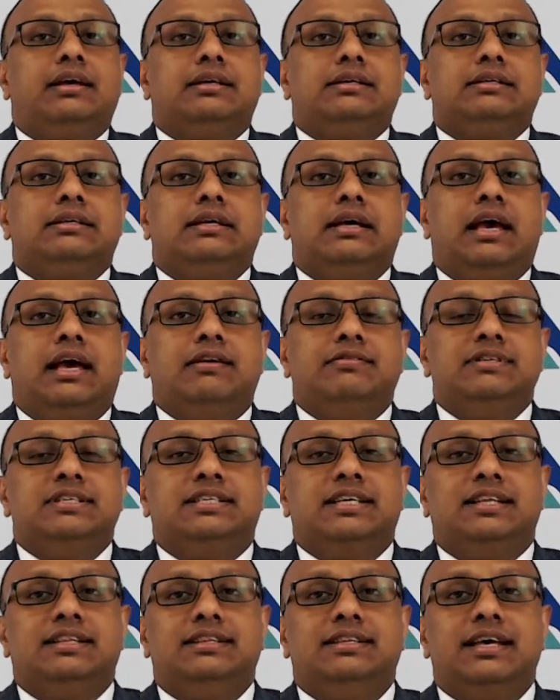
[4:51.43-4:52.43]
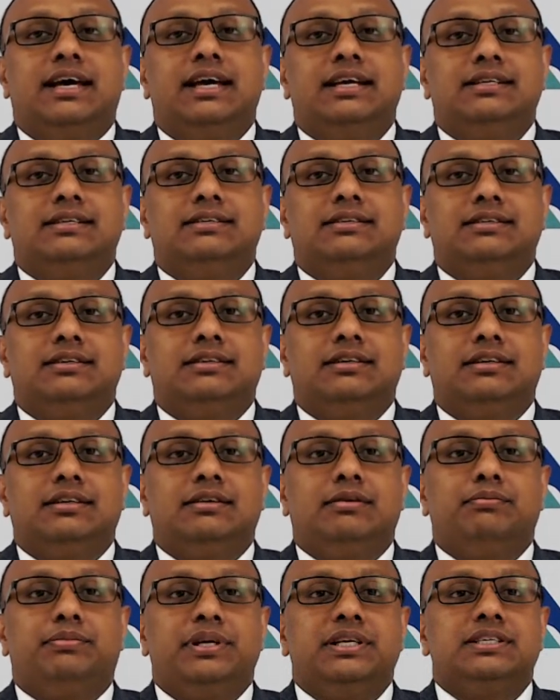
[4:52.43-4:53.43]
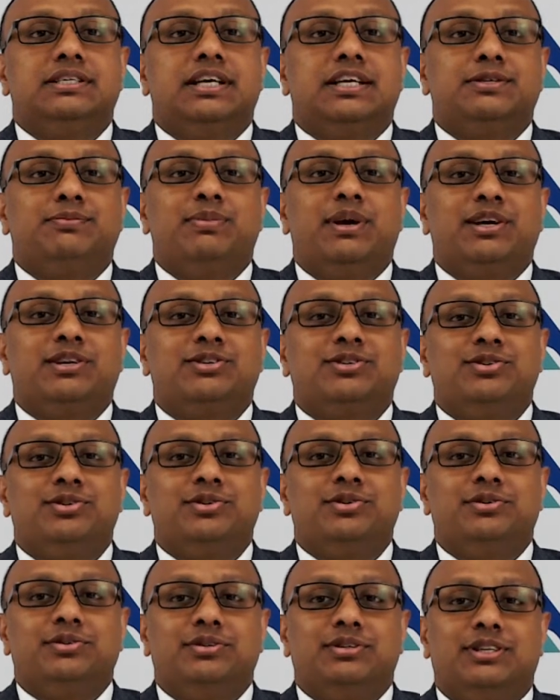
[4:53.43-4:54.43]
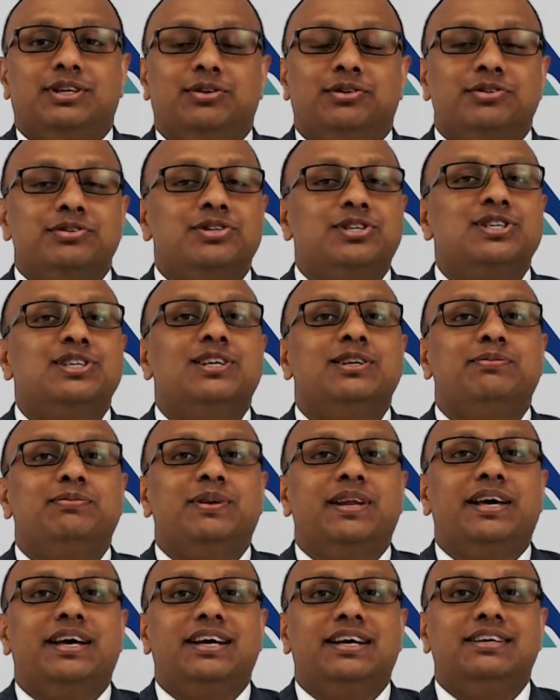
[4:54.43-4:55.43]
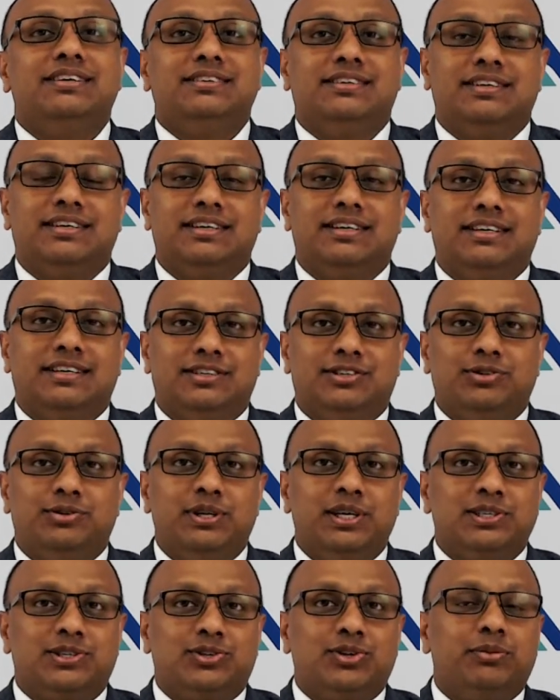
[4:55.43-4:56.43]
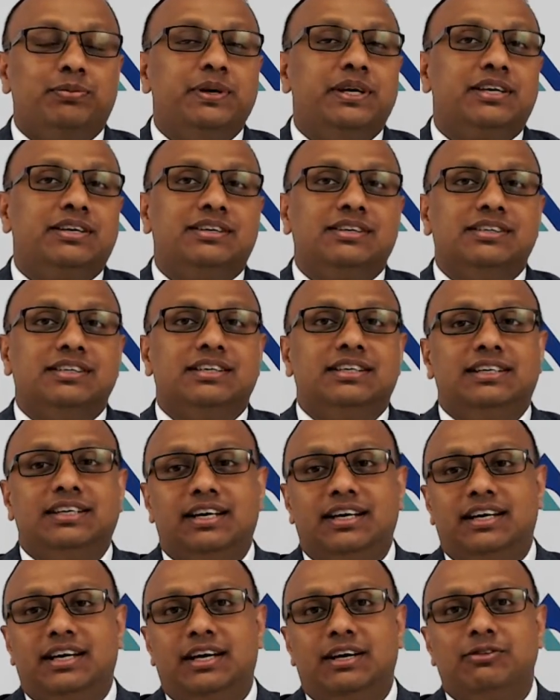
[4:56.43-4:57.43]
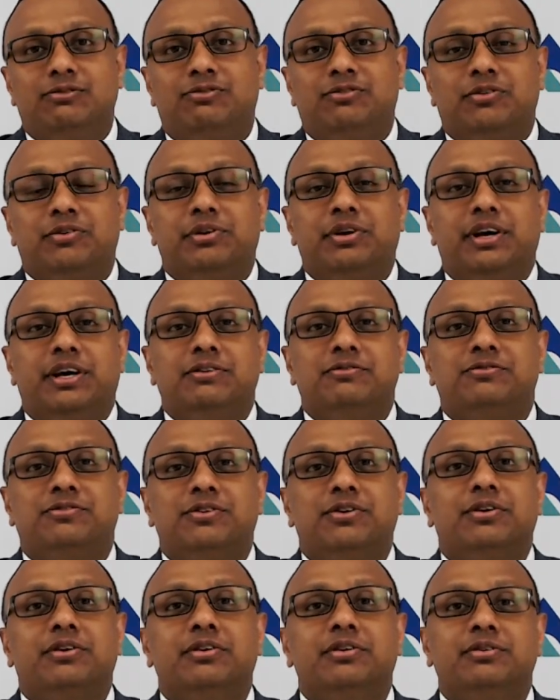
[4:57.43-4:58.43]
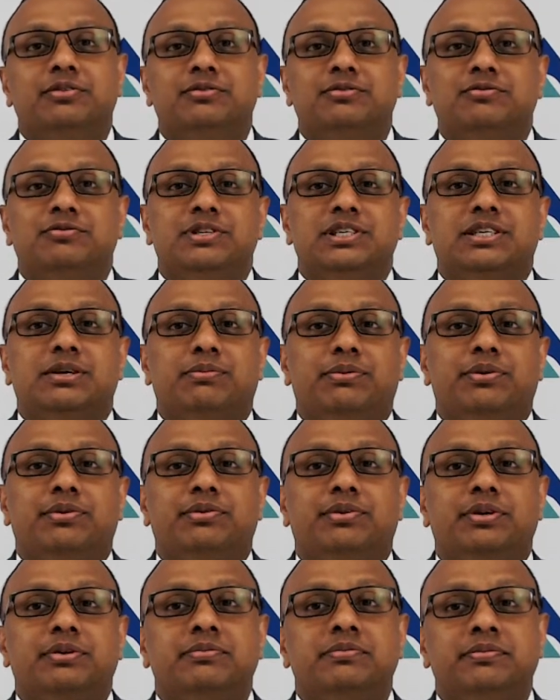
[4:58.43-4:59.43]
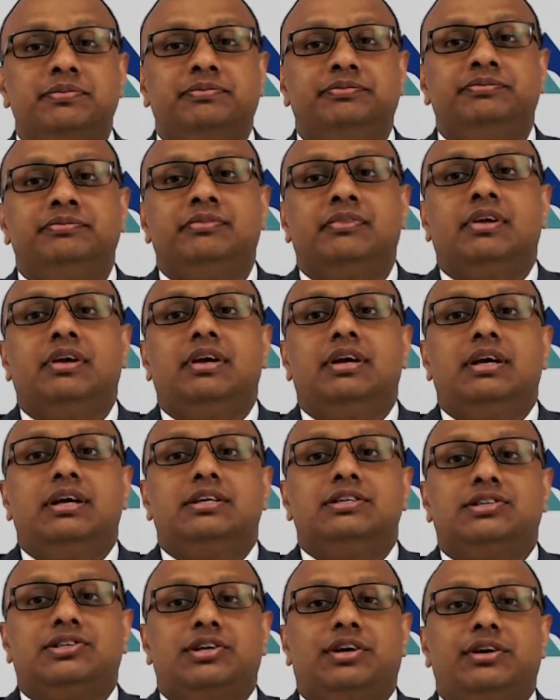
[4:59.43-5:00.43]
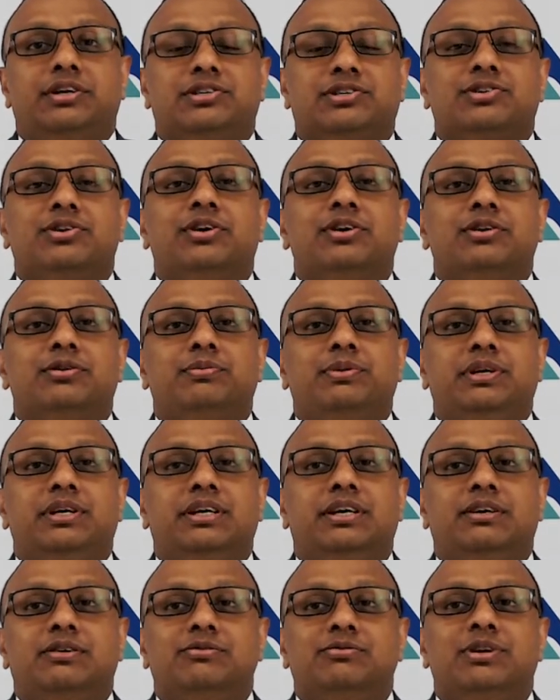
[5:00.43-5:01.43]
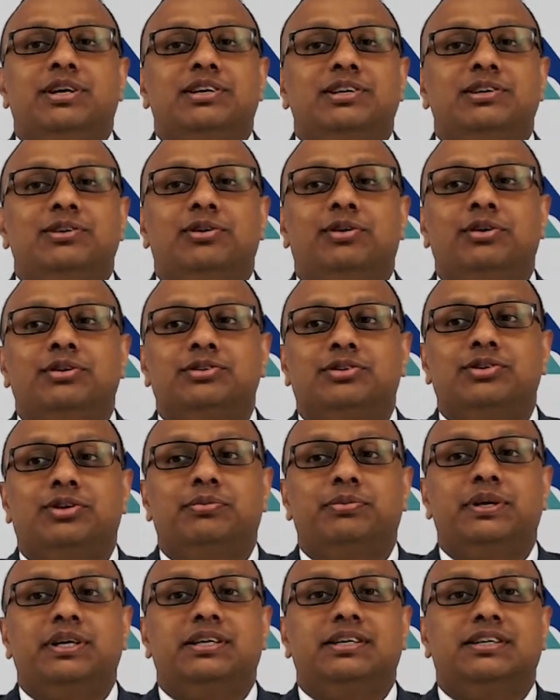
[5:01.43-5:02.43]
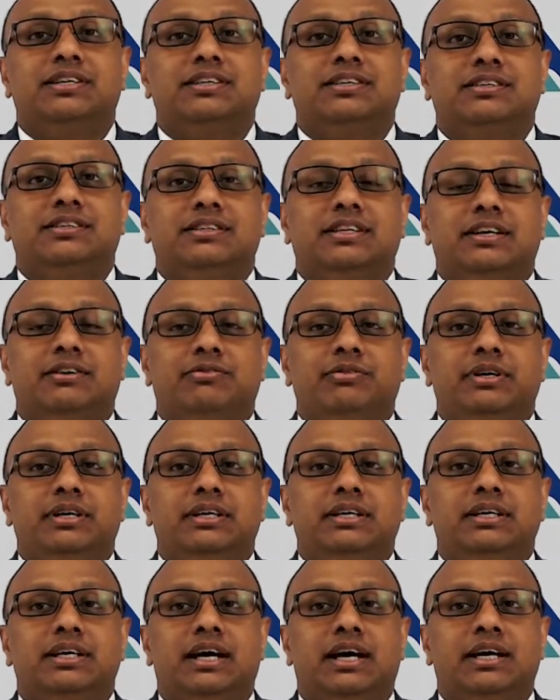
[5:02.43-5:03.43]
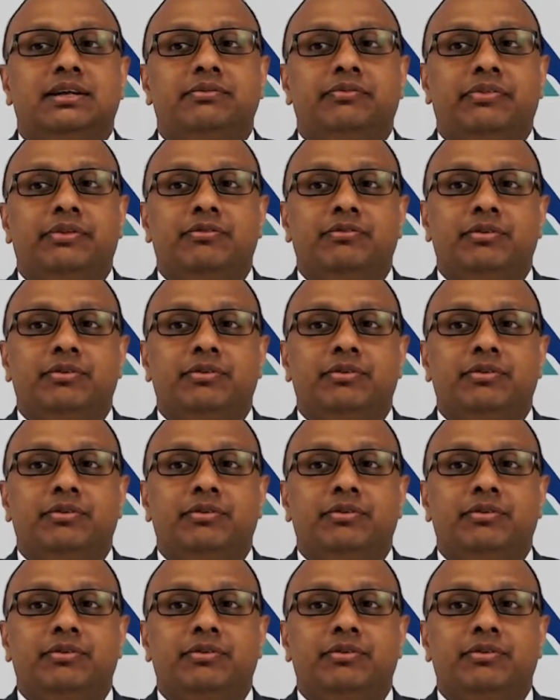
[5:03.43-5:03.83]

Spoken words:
Having said that, brings us back to the original plan, today's topic, 494 visa program. So it's going to be a very long topic that we will